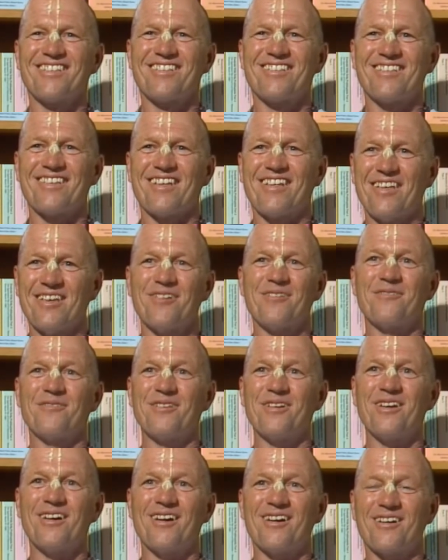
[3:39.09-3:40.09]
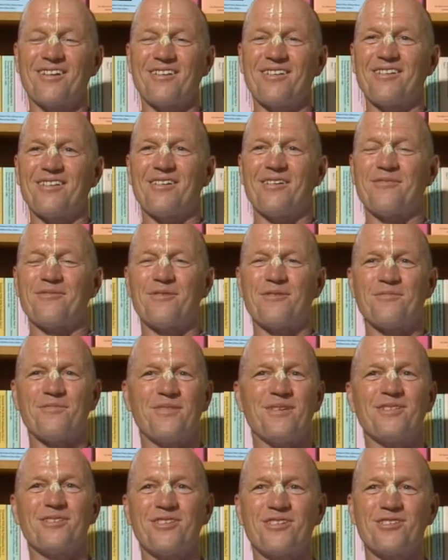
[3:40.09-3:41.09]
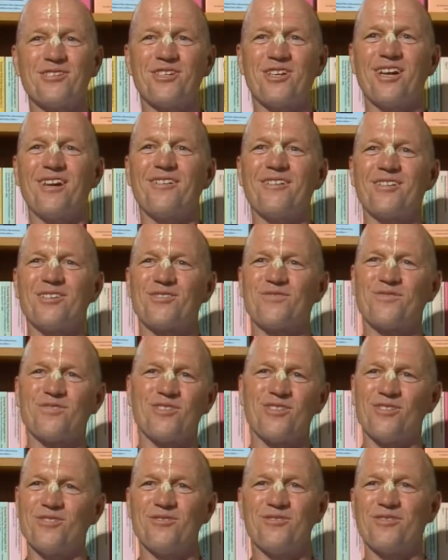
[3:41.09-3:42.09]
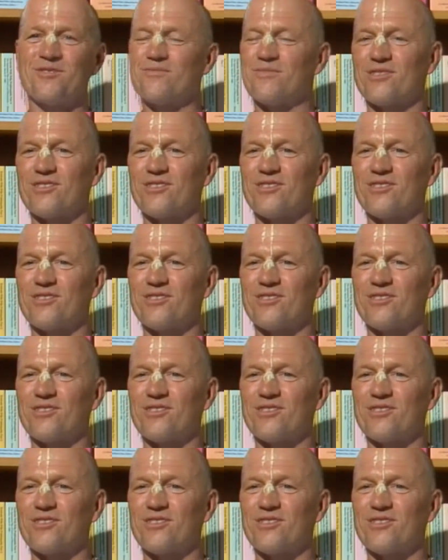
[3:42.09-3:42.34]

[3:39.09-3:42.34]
That here we are, we're building chariots for the Lord,